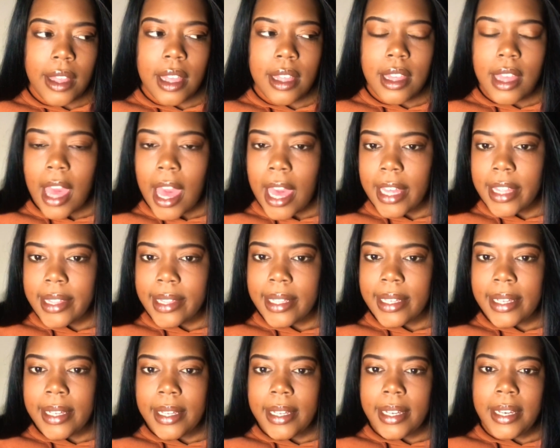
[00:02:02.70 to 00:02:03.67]
text,
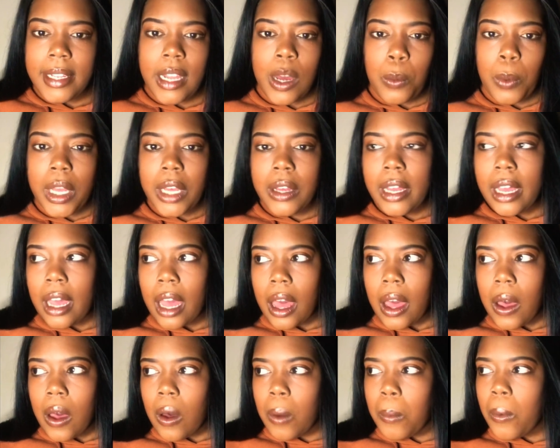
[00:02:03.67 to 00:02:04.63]
when you get
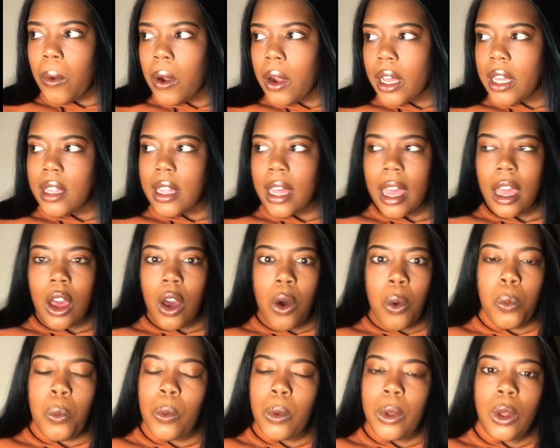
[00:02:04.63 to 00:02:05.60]
home, or it's like,
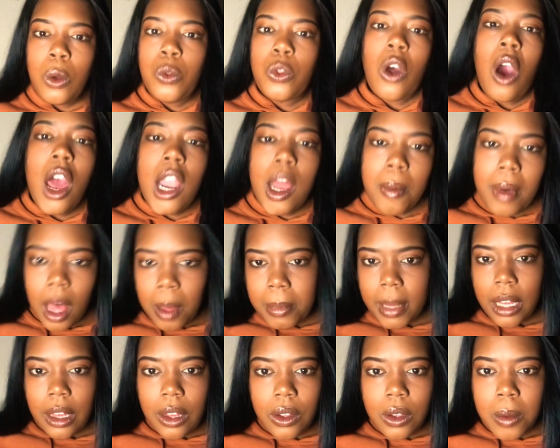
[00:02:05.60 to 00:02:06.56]
oh, you thought about me,
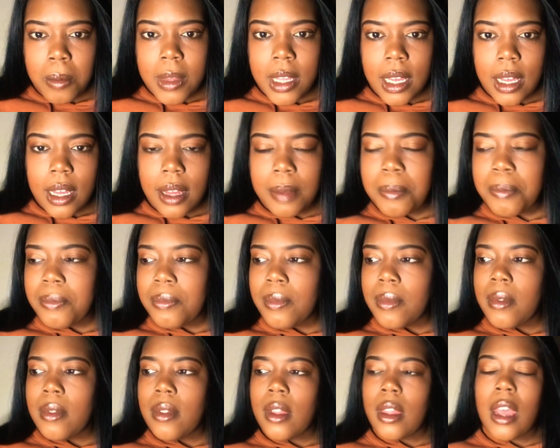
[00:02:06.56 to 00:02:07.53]
you know what I'm saying?
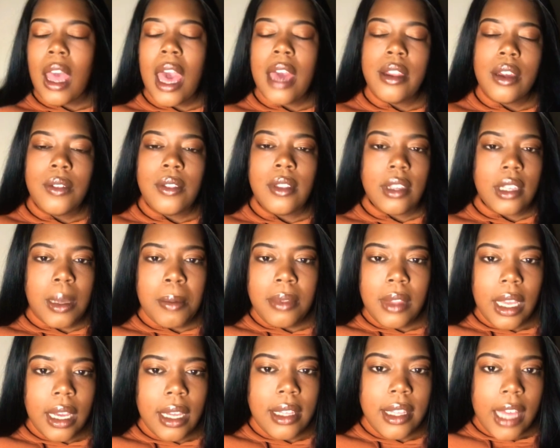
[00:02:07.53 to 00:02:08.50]
I know some
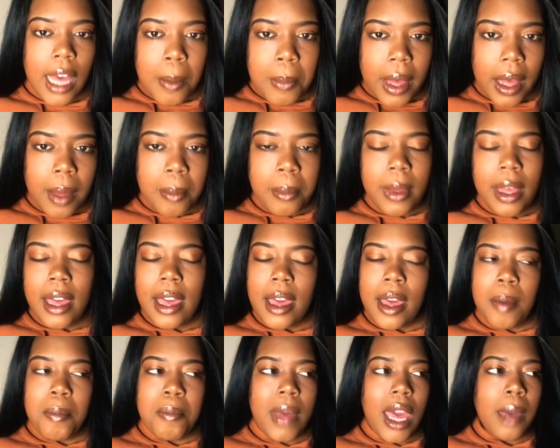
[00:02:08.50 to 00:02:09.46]
things come up,
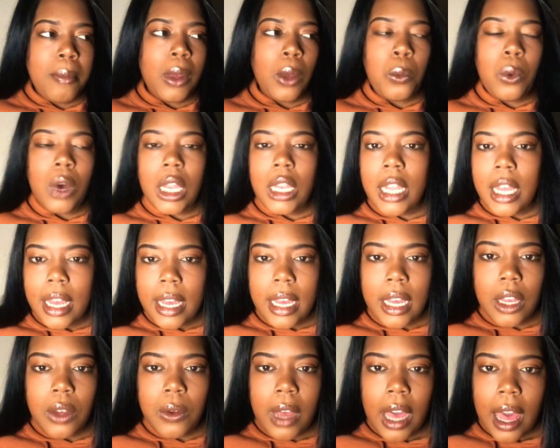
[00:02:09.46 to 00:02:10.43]
and maybe one day
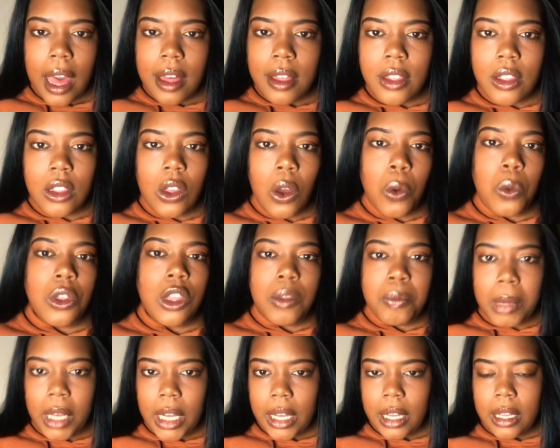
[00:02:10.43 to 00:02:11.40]
you guys don't
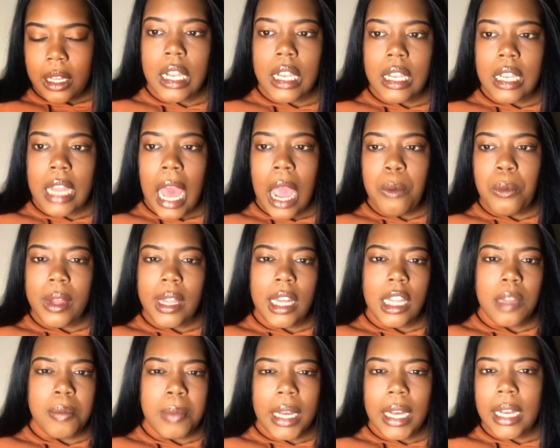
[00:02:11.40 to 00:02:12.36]
speak. Not really
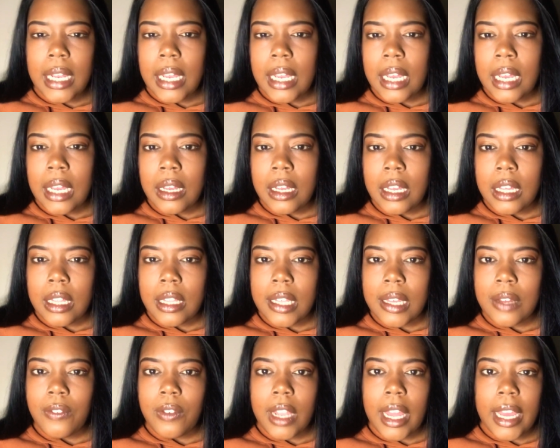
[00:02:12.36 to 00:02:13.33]
speaking, except
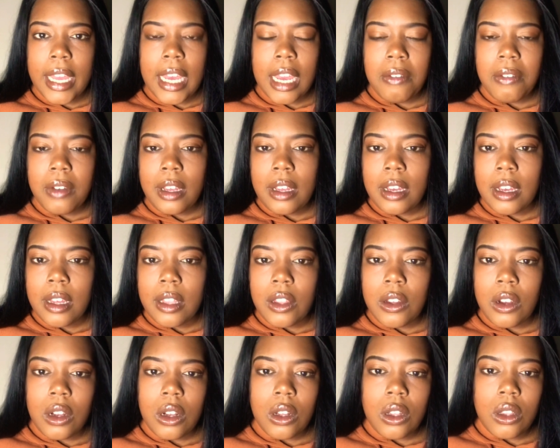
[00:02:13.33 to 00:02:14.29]
for like every
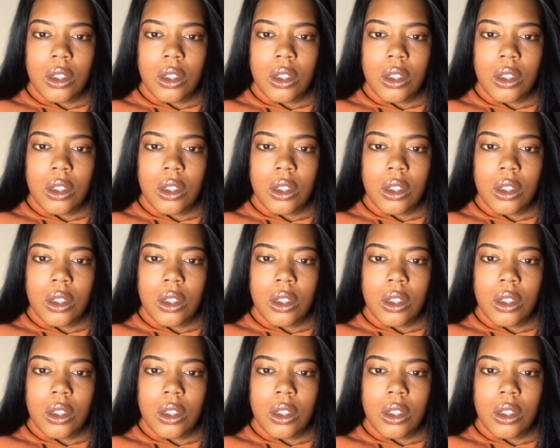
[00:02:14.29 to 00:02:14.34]
other